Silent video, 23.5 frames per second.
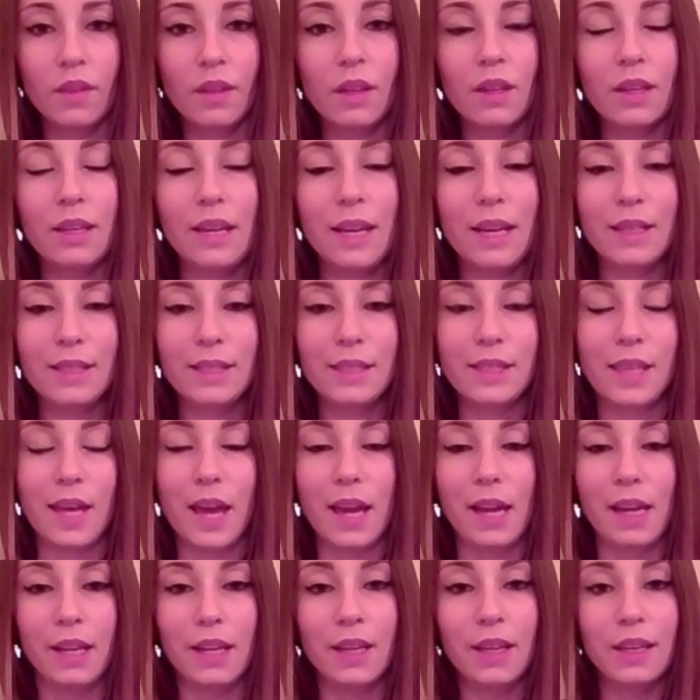Next slide.
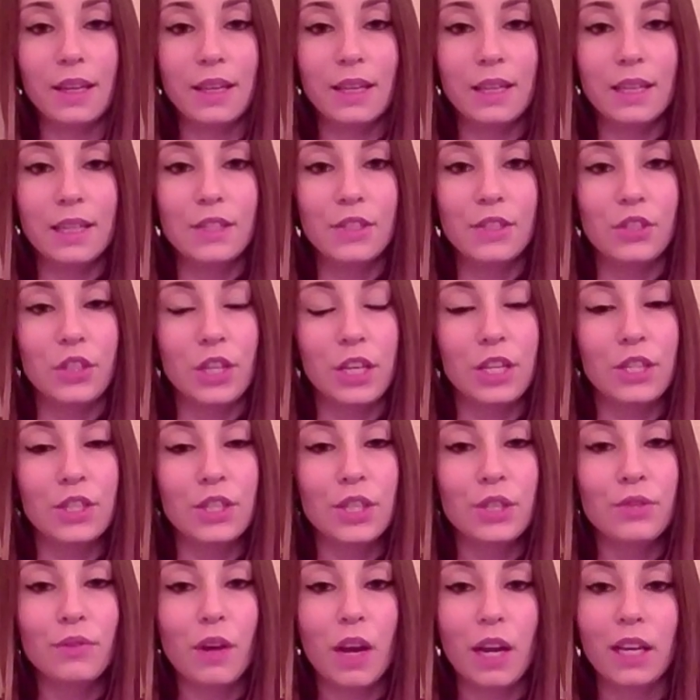Changing
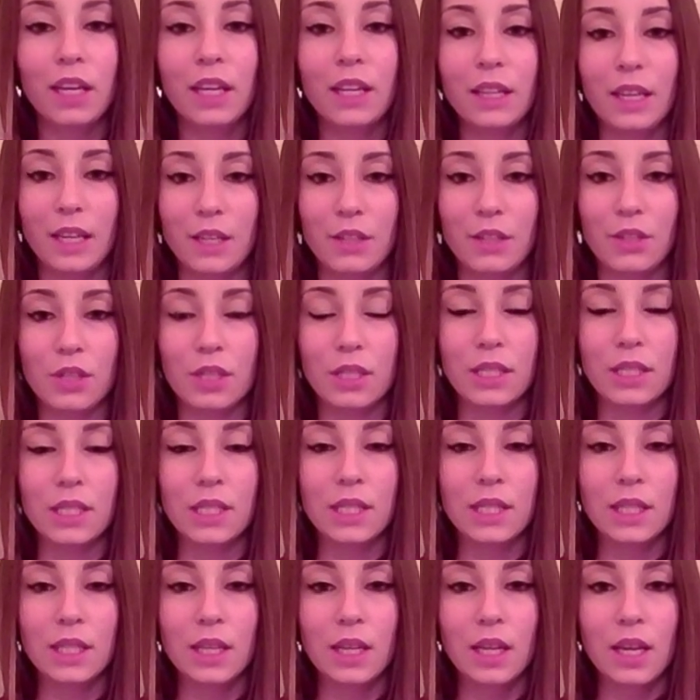regulations.
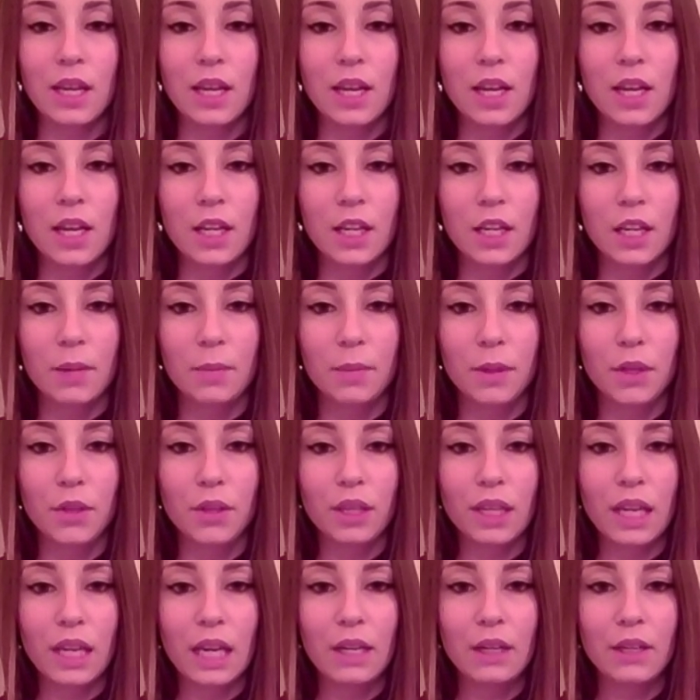
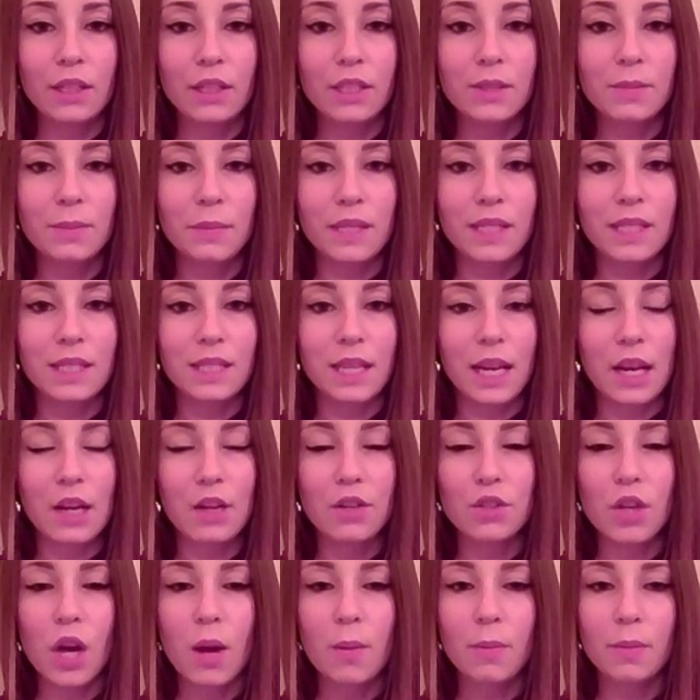Communicators must stay on
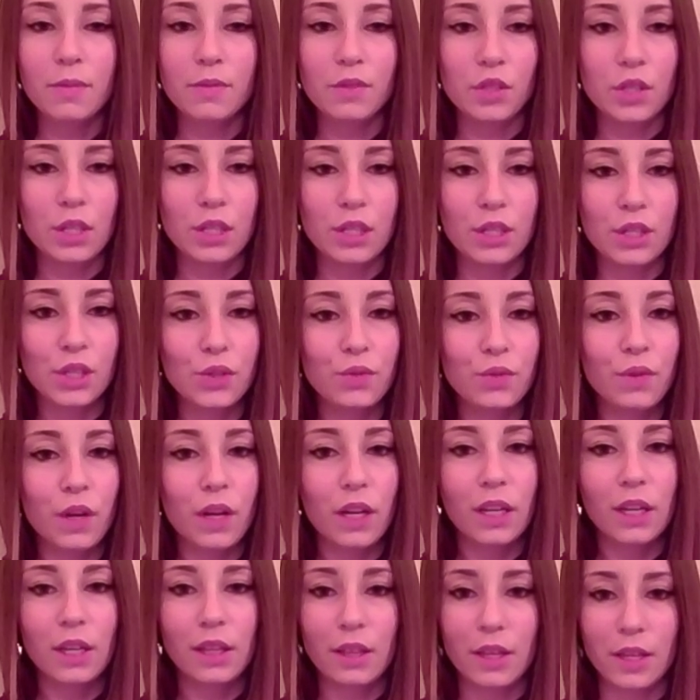top of changing
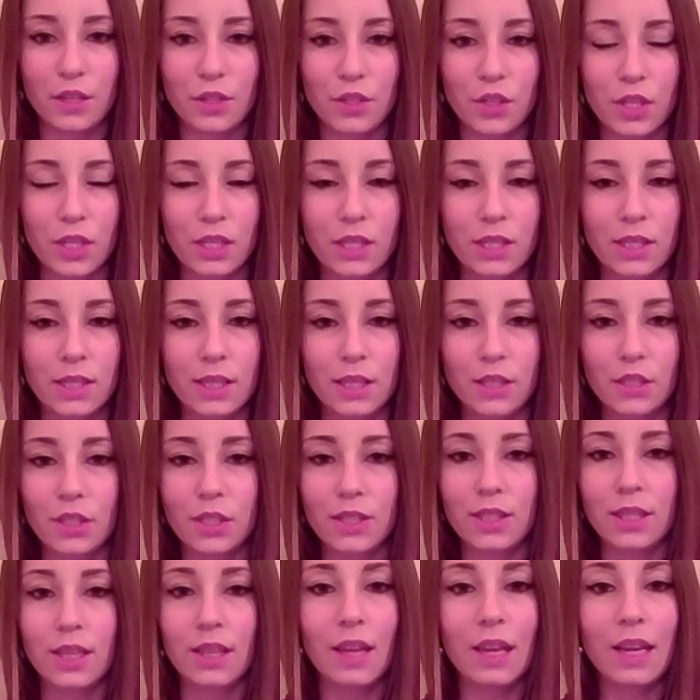regulations such as the
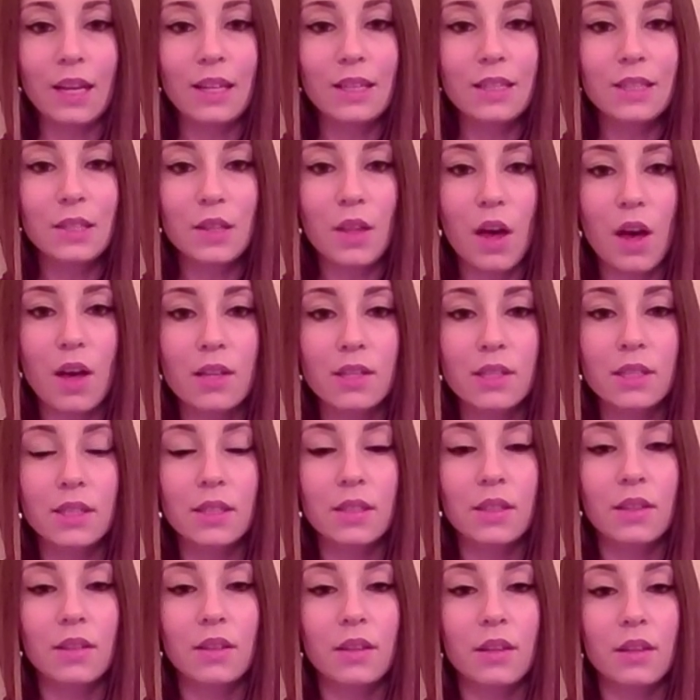latest laws
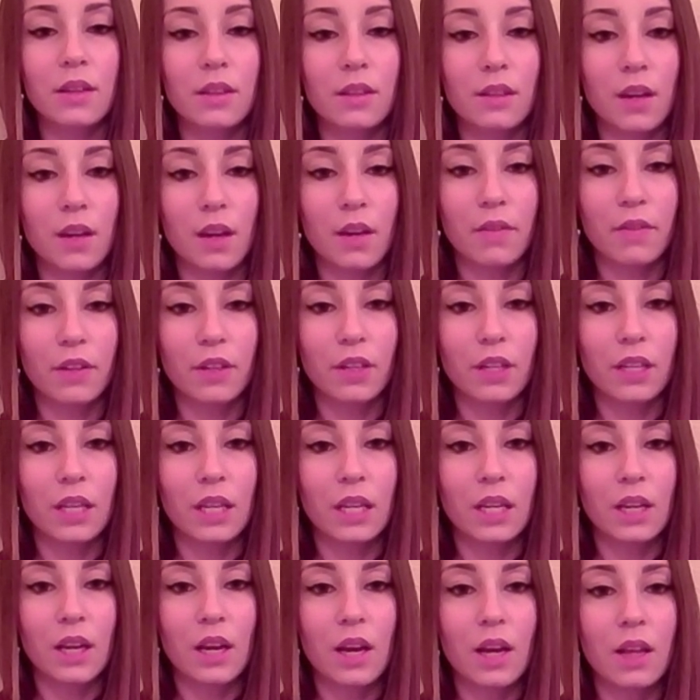governing
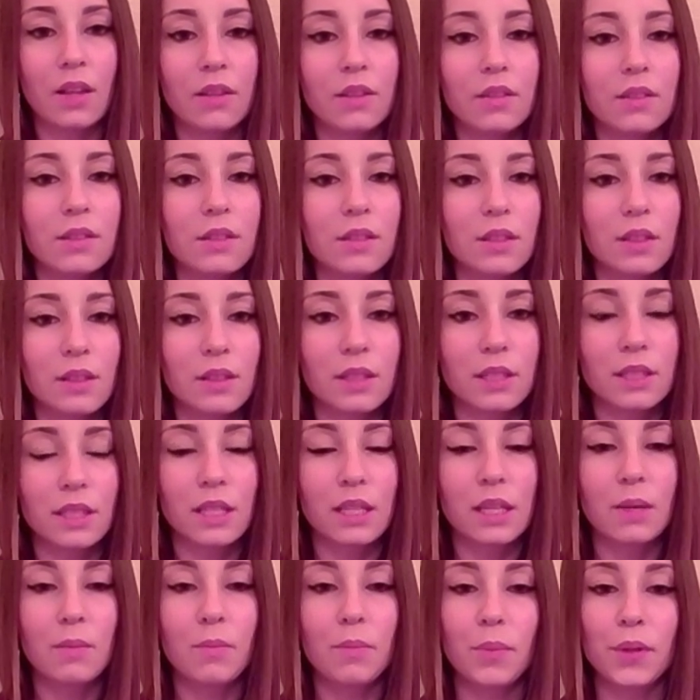
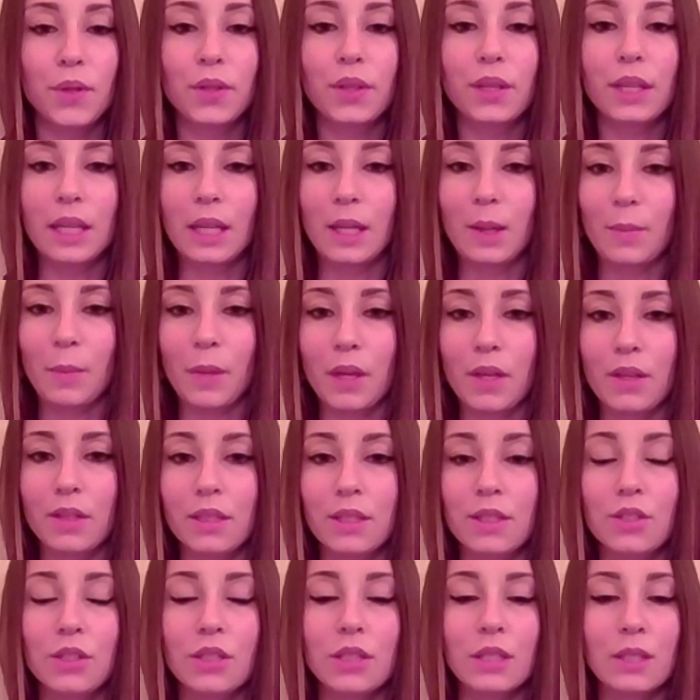unsolicited bulk email such
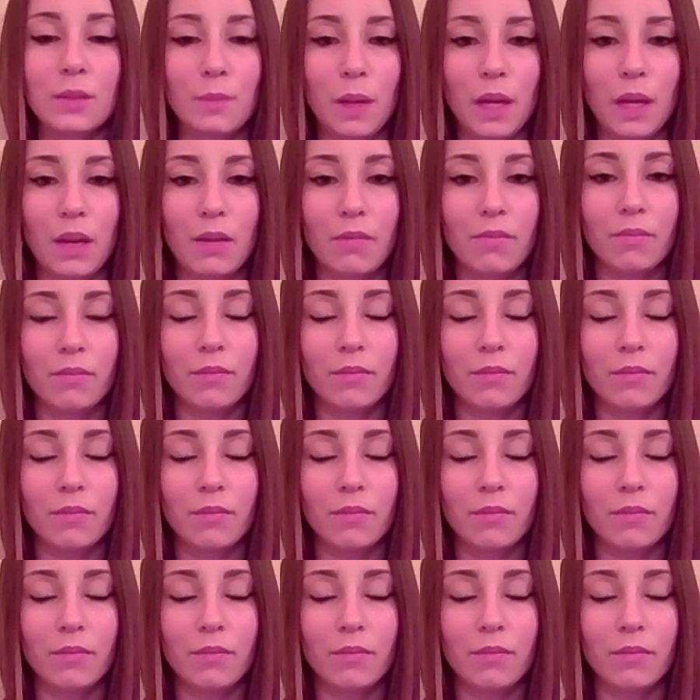as spam,